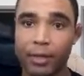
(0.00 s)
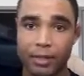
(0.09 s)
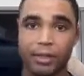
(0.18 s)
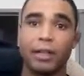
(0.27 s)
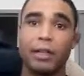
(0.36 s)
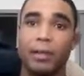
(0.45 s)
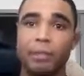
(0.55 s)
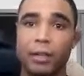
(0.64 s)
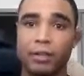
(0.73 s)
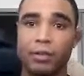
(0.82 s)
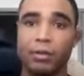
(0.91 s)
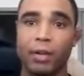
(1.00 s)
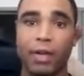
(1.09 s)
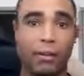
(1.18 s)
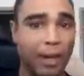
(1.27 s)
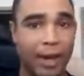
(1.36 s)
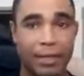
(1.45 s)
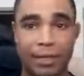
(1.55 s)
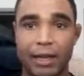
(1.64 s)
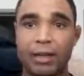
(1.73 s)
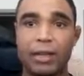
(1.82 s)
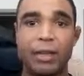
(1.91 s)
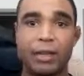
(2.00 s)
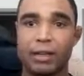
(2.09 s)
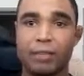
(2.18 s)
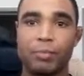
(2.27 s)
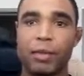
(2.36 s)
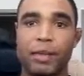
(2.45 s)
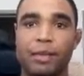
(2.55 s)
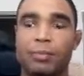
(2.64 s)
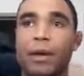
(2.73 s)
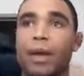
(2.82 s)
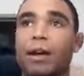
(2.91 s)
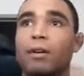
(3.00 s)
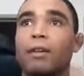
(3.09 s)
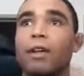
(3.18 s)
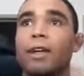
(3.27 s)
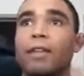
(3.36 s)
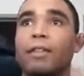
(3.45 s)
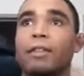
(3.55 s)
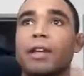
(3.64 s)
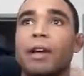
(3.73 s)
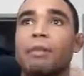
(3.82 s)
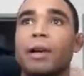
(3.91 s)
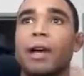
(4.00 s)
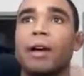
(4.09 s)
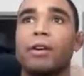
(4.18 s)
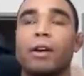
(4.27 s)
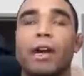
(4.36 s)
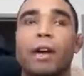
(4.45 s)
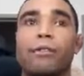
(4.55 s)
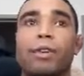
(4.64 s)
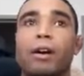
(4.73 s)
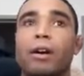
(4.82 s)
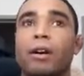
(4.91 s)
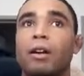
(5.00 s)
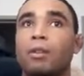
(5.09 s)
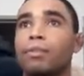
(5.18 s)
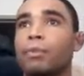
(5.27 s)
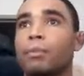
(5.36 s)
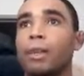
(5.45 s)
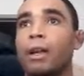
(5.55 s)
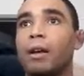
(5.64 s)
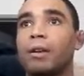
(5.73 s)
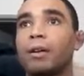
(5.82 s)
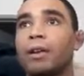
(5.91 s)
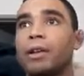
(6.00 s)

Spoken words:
sit up into it, and pass that knee, and just be into mount, either side mount or half guard or full mount.